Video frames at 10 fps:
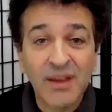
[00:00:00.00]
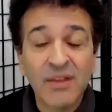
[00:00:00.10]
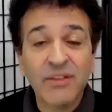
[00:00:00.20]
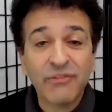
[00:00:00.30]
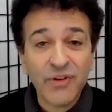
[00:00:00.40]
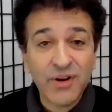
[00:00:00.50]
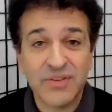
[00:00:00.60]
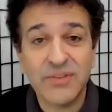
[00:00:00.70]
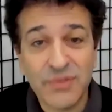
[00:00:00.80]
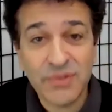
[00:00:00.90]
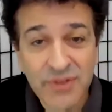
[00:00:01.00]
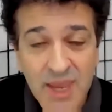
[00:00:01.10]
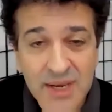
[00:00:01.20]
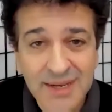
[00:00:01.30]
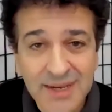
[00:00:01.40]
The first, as you
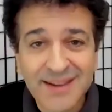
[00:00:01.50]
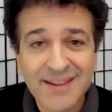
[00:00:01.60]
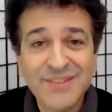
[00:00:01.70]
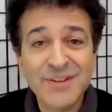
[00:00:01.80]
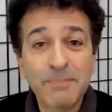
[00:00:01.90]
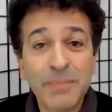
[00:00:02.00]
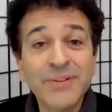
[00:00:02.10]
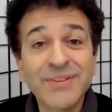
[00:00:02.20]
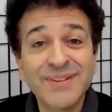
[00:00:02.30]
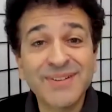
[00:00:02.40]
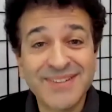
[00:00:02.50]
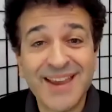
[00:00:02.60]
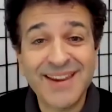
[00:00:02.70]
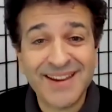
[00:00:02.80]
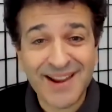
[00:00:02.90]
said, is your personal
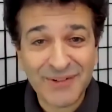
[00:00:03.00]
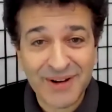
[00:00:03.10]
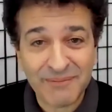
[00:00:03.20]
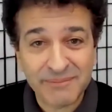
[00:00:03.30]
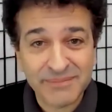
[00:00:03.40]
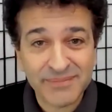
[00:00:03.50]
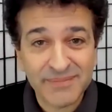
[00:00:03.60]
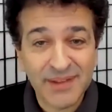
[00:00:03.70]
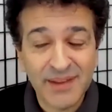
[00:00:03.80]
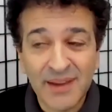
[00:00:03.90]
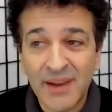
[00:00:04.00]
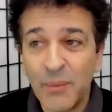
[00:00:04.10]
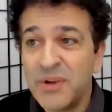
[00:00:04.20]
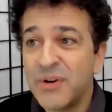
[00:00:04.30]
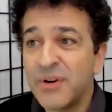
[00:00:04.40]
stake in outcome.
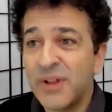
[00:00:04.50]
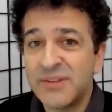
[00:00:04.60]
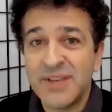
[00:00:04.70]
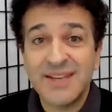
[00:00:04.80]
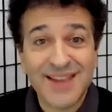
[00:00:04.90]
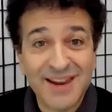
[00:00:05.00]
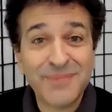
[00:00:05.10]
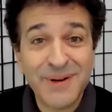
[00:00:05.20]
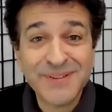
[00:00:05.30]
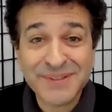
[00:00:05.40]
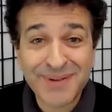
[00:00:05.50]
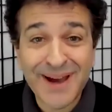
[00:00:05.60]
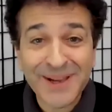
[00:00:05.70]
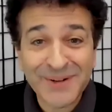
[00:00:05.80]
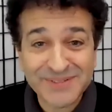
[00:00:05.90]
When you're, let's say, a 10-person
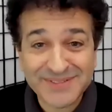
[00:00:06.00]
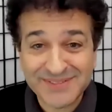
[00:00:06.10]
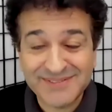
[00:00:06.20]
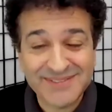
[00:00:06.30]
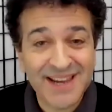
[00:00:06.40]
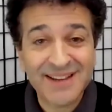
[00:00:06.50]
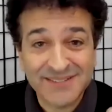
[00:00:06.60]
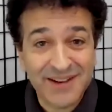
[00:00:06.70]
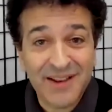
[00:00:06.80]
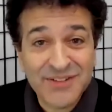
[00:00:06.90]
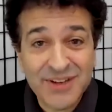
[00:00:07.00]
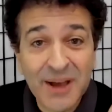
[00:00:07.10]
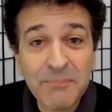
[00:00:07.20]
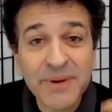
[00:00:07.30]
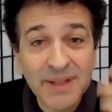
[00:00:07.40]
biotechnology
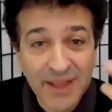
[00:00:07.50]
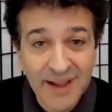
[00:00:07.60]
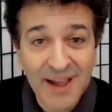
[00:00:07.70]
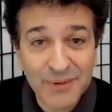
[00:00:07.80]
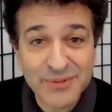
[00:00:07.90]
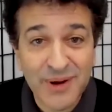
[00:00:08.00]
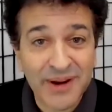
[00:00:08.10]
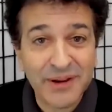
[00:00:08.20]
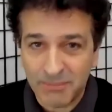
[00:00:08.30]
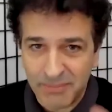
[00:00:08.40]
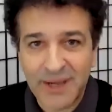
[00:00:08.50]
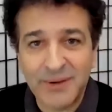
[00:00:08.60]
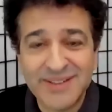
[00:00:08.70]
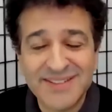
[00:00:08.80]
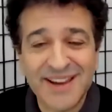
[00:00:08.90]
company like I was running, or
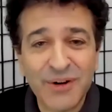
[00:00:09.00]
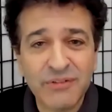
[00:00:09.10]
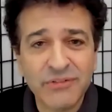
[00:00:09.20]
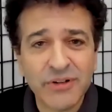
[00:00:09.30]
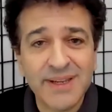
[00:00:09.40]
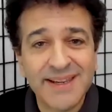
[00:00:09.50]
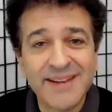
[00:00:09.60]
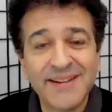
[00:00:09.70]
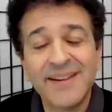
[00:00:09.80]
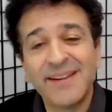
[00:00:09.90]
BioNTech over in